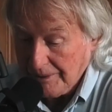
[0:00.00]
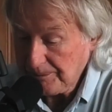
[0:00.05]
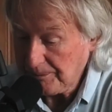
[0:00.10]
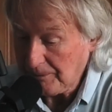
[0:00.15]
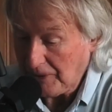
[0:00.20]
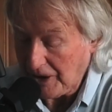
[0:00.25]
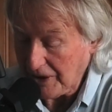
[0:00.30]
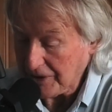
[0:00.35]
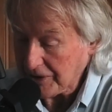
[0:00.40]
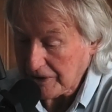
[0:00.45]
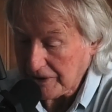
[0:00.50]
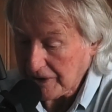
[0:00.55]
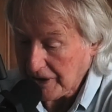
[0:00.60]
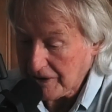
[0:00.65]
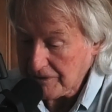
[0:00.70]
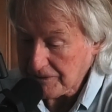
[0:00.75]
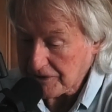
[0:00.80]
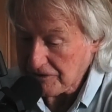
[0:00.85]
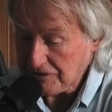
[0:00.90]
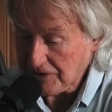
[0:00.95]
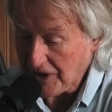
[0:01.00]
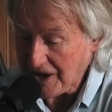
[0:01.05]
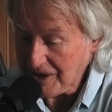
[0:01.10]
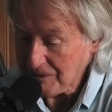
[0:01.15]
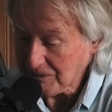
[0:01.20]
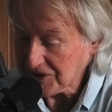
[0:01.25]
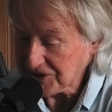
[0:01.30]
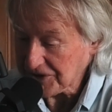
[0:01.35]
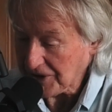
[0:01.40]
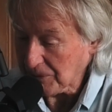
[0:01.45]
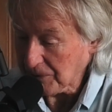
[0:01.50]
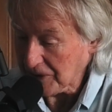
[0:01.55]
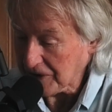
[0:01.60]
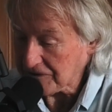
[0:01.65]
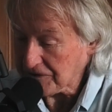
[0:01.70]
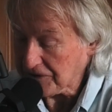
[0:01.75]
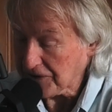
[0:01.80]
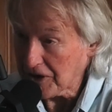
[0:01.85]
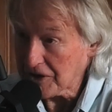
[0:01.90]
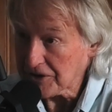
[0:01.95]
Mine claim to fame was I
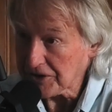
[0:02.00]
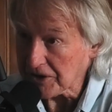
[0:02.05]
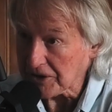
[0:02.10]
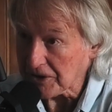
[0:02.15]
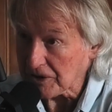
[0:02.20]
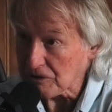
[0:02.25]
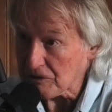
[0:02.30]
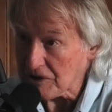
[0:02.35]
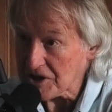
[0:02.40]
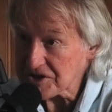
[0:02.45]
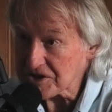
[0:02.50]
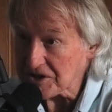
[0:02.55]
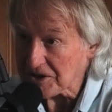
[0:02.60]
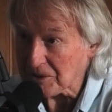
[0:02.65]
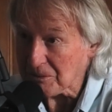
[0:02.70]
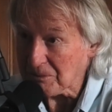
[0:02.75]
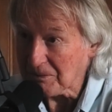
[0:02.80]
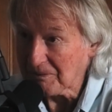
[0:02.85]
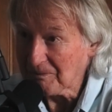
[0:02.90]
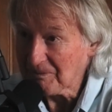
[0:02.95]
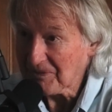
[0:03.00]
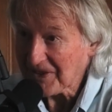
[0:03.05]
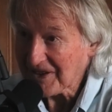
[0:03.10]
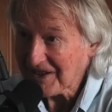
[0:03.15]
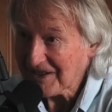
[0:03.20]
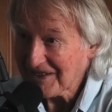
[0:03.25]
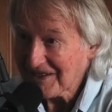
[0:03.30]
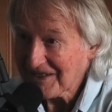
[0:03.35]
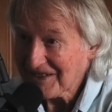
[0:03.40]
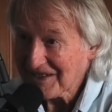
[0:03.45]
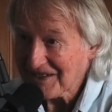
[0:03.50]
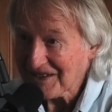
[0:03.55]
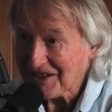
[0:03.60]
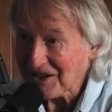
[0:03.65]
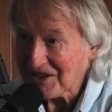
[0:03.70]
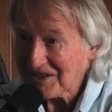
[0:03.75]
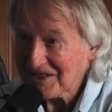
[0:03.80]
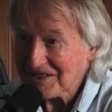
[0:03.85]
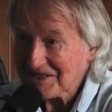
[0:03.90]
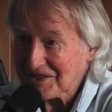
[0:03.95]
went further than the rest of them. Mm.
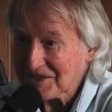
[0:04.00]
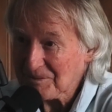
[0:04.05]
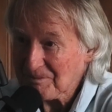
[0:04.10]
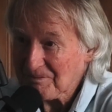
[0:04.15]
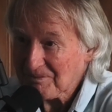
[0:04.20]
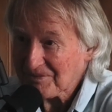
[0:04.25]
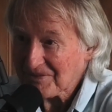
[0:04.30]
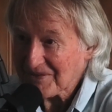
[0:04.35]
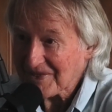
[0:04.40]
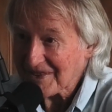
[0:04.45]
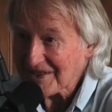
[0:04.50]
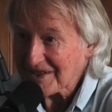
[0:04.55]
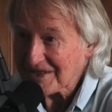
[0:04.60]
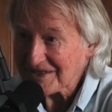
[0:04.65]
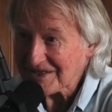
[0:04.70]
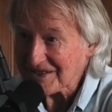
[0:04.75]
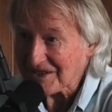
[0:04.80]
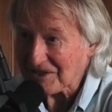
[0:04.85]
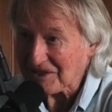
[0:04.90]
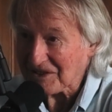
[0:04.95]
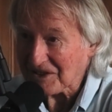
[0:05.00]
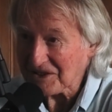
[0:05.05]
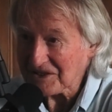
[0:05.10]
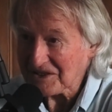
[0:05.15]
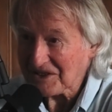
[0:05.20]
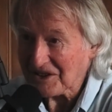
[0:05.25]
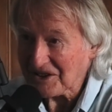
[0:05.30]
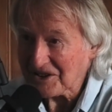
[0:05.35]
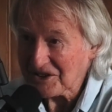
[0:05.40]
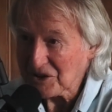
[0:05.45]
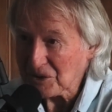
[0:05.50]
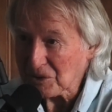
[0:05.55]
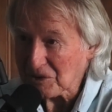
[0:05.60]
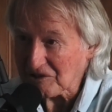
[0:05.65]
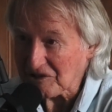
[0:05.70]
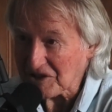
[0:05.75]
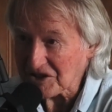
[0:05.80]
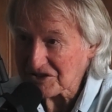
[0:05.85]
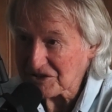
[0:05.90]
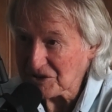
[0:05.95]
Uh, mm. So I, I knew
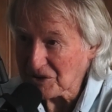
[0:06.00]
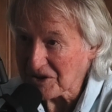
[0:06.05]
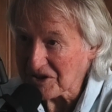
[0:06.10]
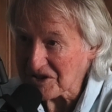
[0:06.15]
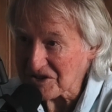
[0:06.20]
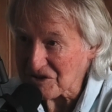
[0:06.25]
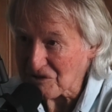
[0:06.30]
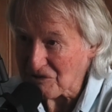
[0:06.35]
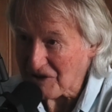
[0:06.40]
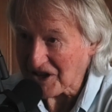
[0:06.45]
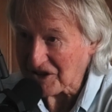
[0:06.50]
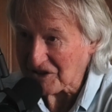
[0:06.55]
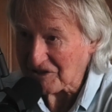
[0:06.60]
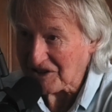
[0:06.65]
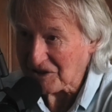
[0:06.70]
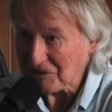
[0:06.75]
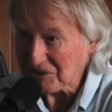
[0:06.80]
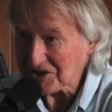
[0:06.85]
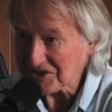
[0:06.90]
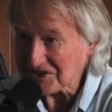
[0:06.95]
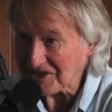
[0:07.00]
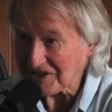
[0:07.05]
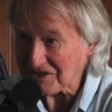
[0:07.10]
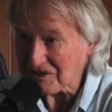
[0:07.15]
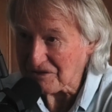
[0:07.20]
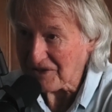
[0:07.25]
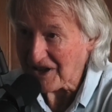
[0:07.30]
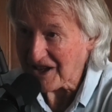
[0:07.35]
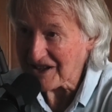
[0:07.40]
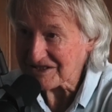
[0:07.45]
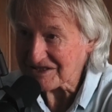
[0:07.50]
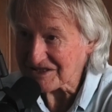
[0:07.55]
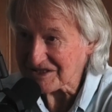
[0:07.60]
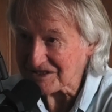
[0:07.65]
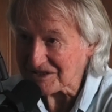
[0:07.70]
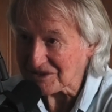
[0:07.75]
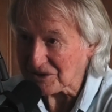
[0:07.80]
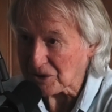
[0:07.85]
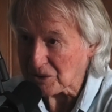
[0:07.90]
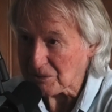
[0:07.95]
where I stood as a runner. I wasn't the
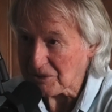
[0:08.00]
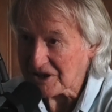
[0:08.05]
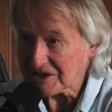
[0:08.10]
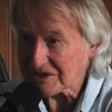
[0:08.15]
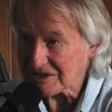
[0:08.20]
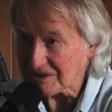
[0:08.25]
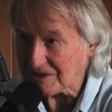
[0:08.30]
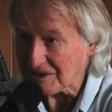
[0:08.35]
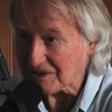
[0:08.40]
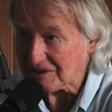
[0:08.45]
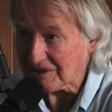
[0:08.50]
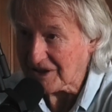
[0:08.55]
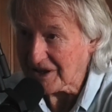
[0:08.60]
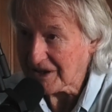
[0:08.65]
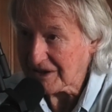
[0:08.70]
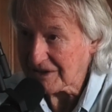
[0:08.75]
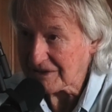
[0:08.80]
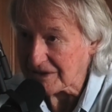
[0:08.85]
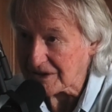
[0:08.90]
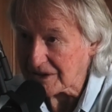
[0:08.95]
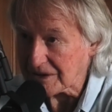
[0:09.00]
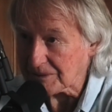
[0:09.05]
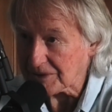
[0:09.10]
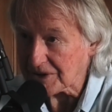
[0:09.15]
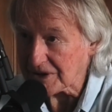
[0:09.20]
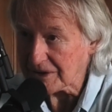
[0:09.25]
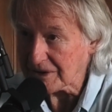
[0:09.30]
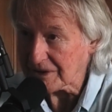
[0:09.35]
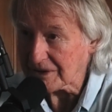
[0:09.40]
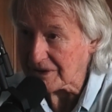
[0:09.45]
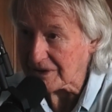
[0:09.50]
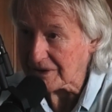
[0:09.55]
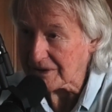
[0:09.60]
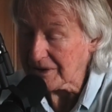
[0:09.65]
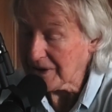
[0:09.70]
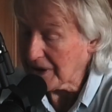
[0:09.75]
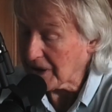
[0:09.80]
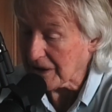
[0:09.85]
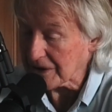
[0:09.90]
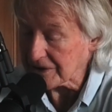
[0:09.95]
fastest or the best or anything. But, yeah. Uh,
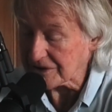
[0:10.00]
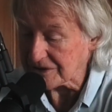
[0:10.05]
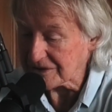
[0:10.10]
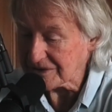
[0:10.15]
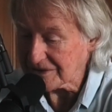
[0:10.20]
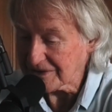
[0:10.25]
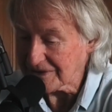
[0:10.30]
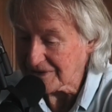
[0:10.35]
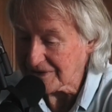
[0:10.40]
yeah, I just